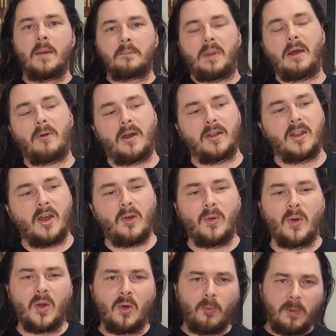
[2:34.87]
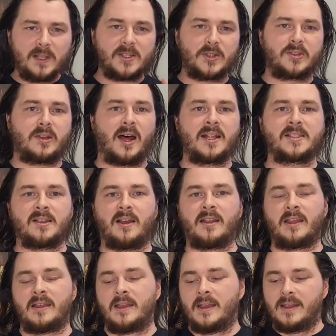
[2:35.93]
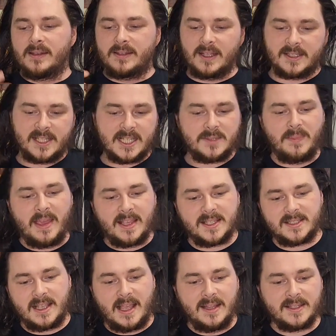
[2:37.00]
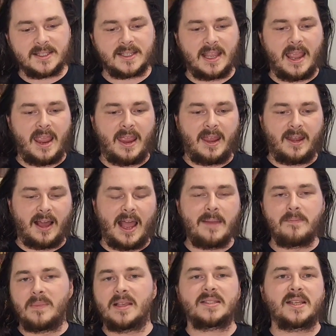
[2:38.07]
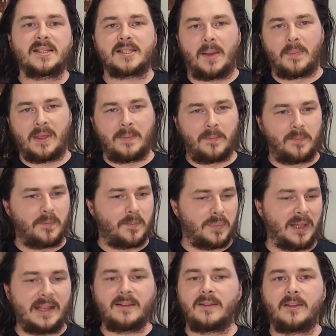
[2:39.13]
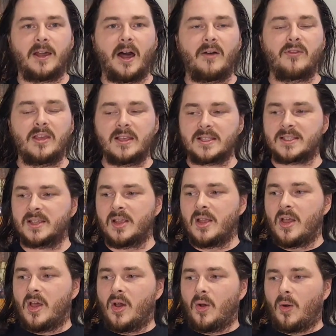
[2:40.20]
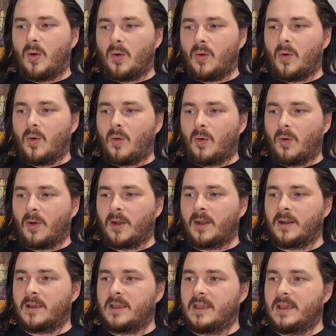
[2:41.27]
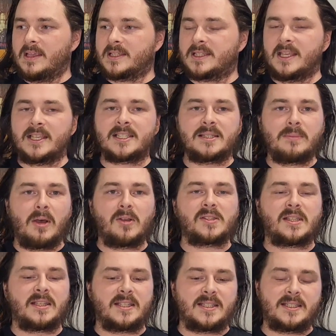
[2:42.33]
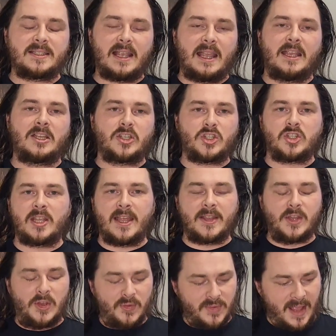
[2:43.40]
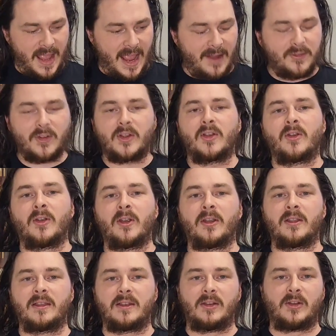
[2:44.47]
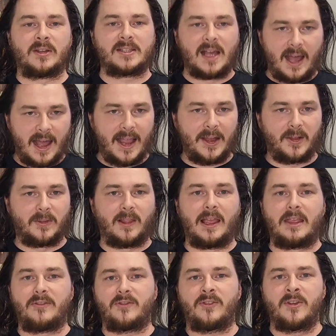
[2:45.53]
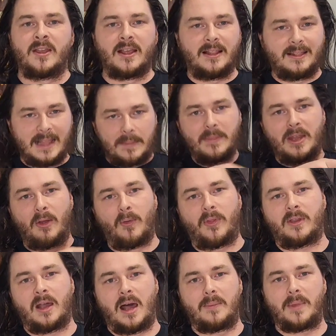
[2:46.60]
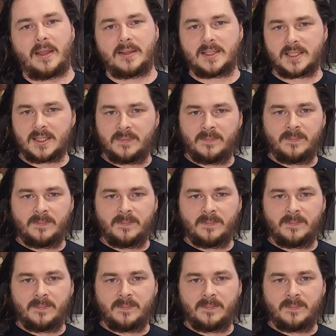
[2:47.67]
But I wanna know, what's your thoughts on it? Does this make sense and I'm missing something blatantly obvious? Or is this the most insane shit you've ever heard in your entire life? Let me know in the comments.